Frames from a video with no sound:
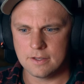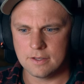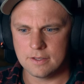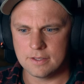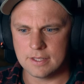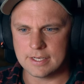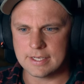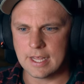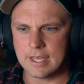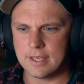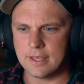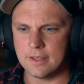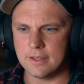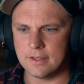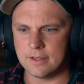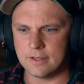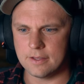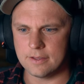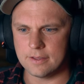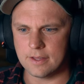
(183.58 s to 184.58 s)
they're
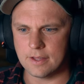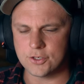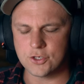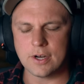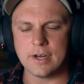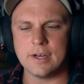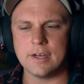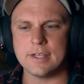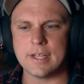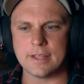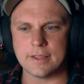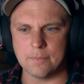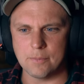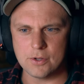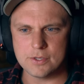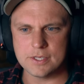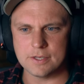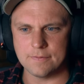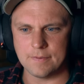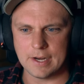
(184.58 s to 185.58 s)
trying to take the
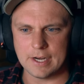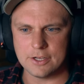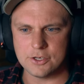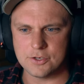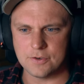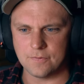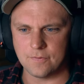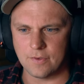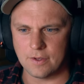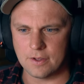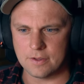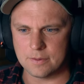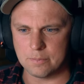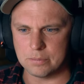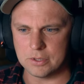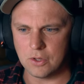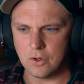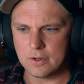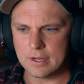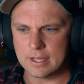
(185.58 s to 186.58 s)
most advantage of
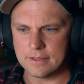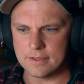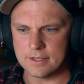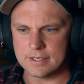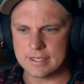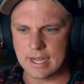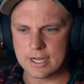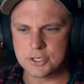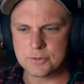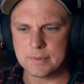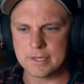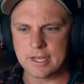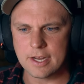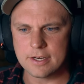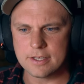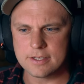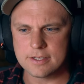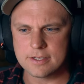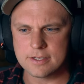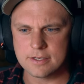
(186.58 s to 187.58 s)
the block and the dash
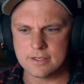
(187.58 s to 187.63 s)
mechanics.